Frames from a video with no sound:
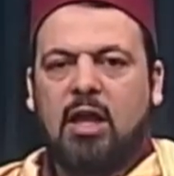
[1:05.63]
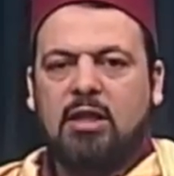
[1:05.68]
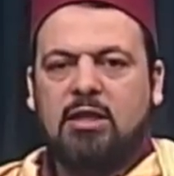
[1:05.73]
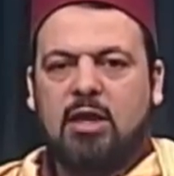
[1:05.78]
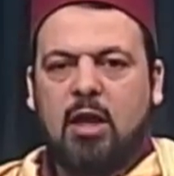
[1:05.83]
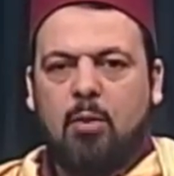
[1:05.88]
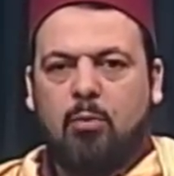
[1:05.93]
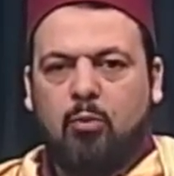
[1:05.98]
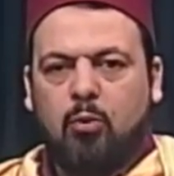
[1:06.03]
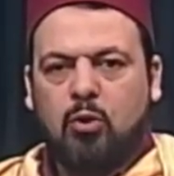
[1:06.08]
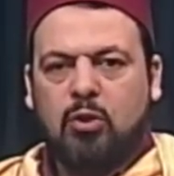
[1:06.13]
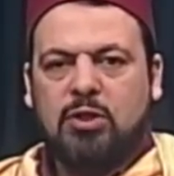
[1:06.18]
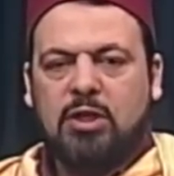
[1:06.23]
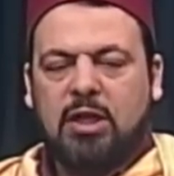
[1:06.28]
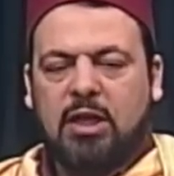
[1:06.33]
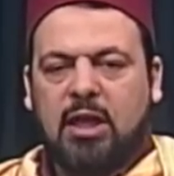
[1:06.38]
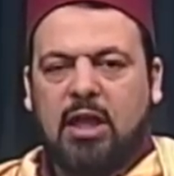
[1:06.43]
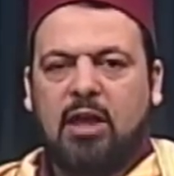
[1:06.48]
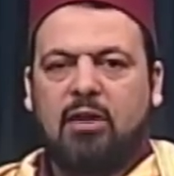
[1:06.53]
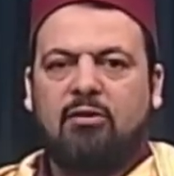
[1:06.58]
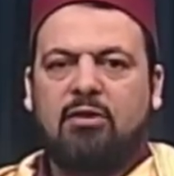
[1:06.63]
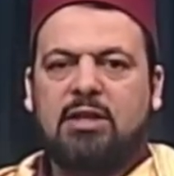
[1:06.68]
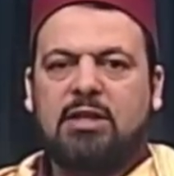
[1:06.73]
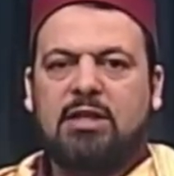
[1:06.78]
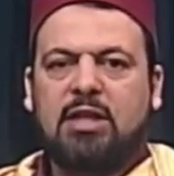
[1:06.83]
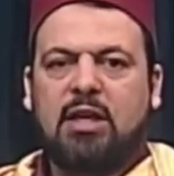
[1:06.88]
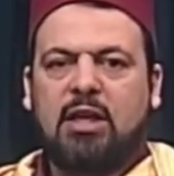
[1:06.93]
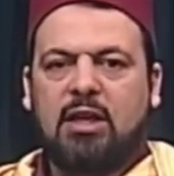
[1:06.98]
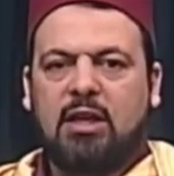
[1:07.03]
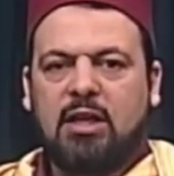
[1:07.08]
that a person
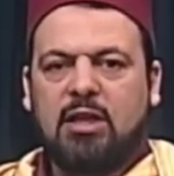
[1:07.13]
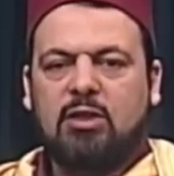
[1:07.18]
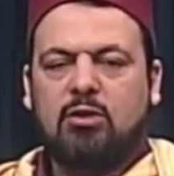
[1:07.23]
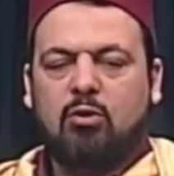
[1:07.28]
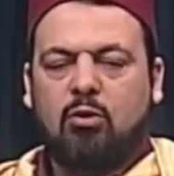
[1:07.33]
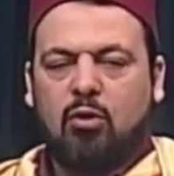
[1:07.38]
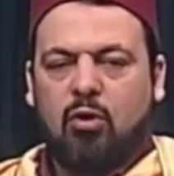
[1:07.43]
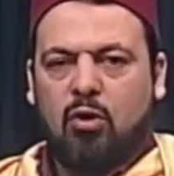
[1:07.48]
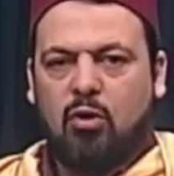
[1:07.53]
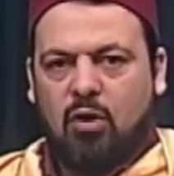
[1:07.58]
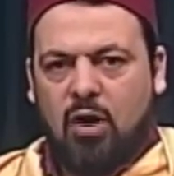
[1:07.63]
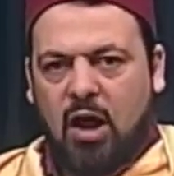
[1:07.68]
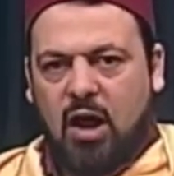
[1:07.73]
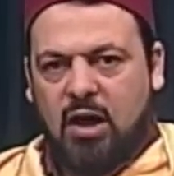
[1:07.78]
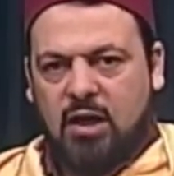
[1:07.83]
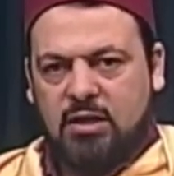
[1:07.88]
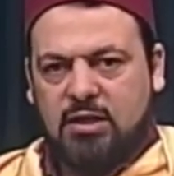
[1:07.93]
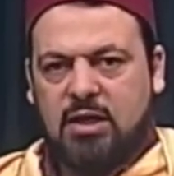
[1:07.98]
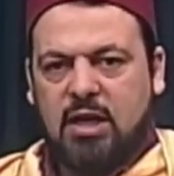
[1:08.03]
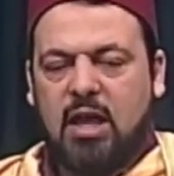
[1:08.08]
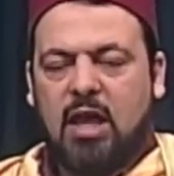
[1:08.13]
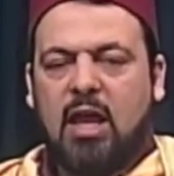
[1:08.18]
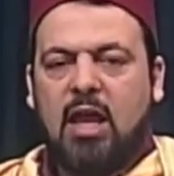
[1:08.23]
carries in his or her heart.